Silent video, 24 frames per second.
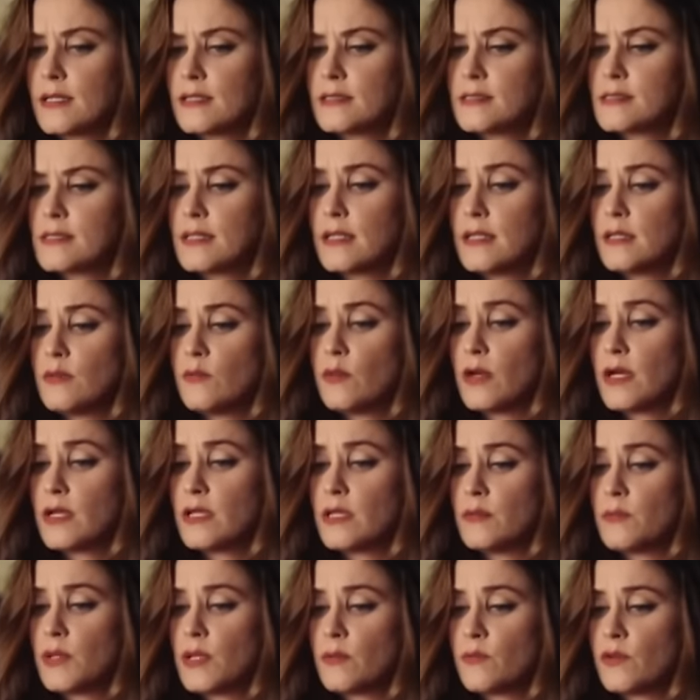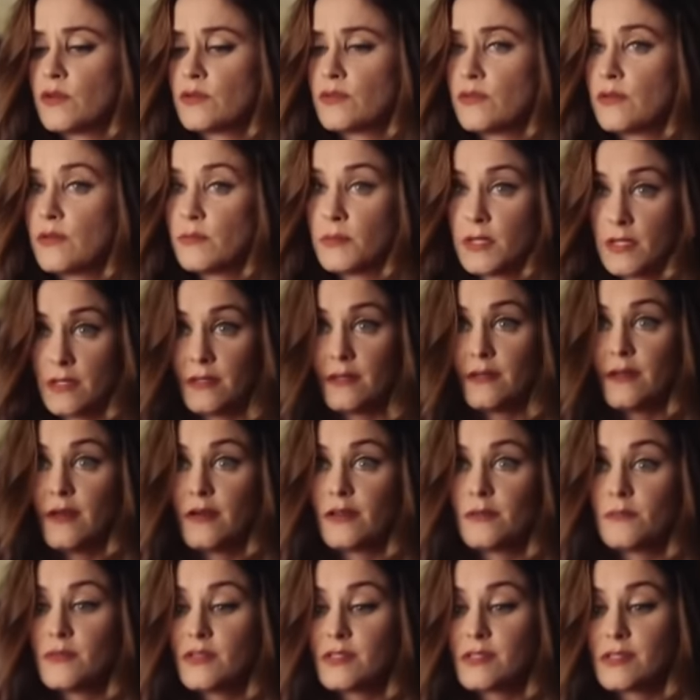can see why you might want to remain
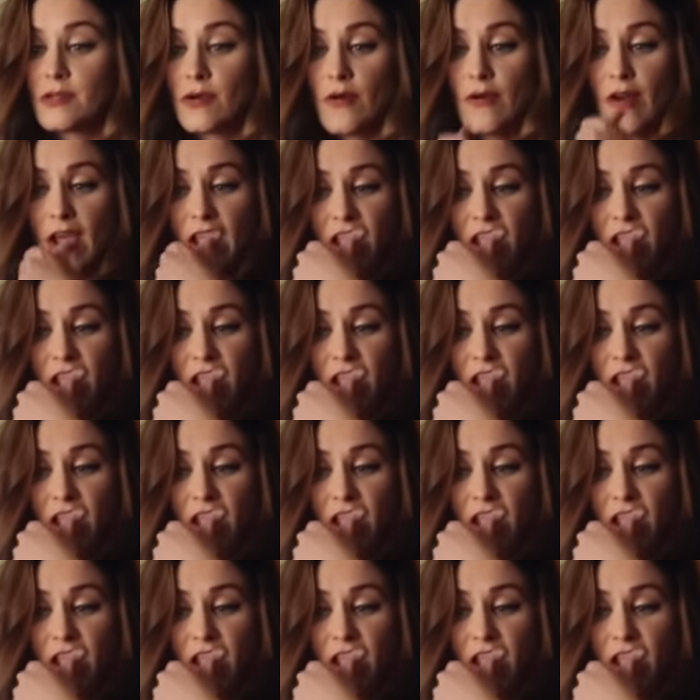anonymous, all